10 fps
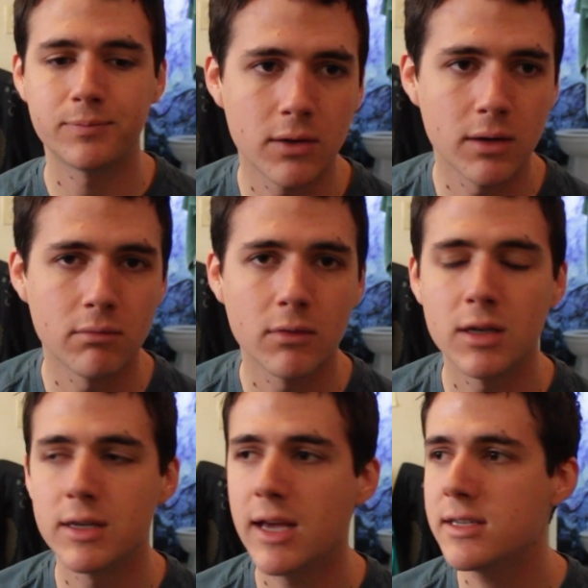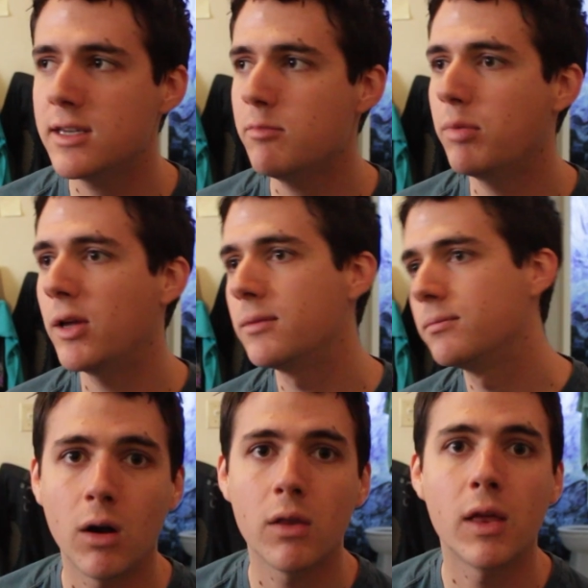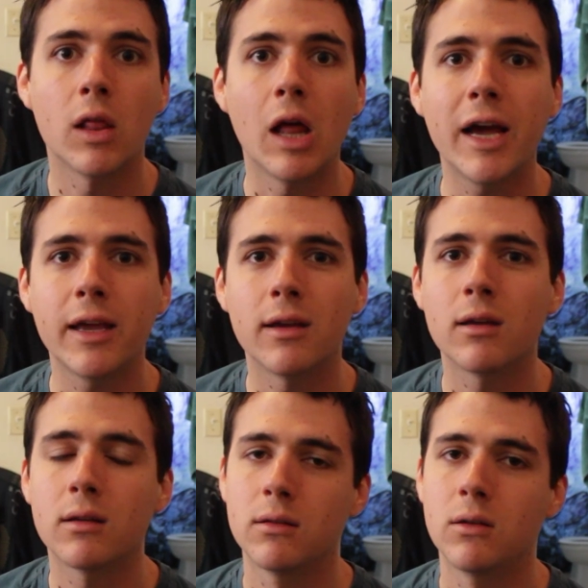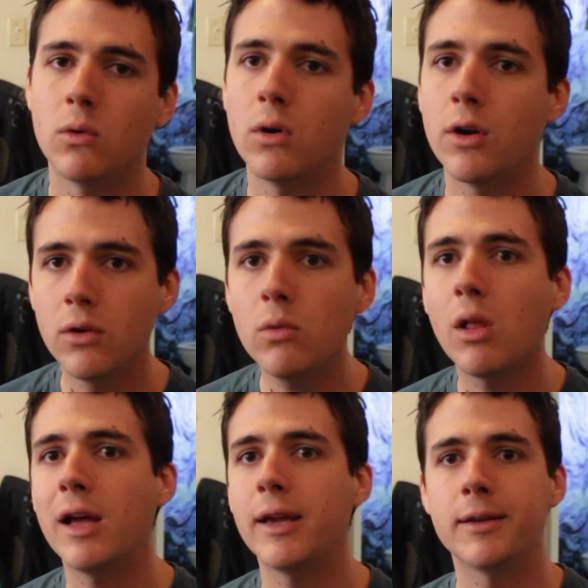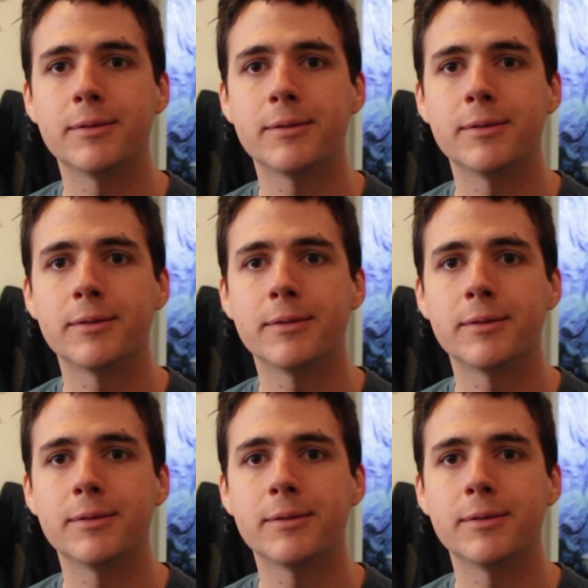You can contest it, but are they lying, or are you lying?